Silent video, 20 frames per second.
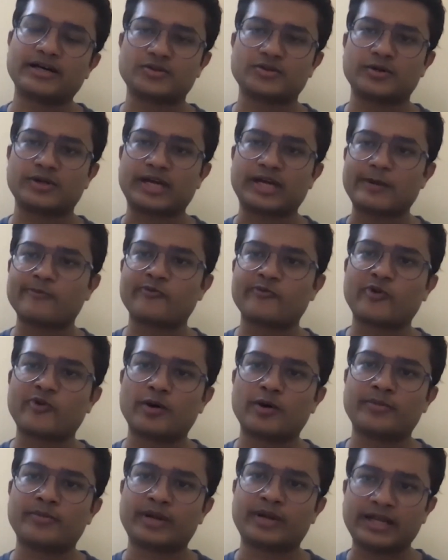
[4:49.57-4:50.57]
So
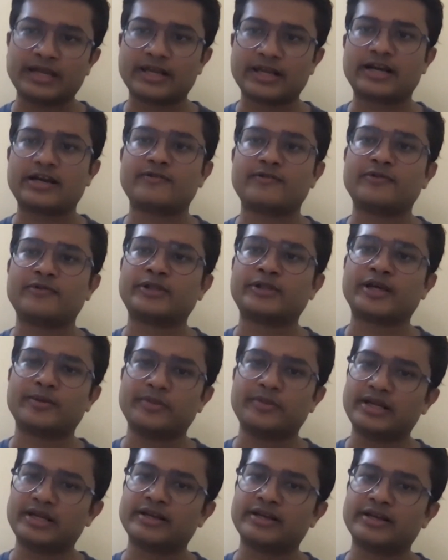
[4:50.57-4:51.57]
Typeform integrated with
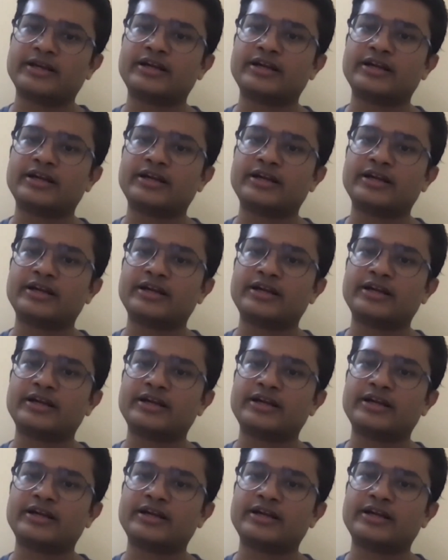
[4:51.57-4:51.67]
Chameleon,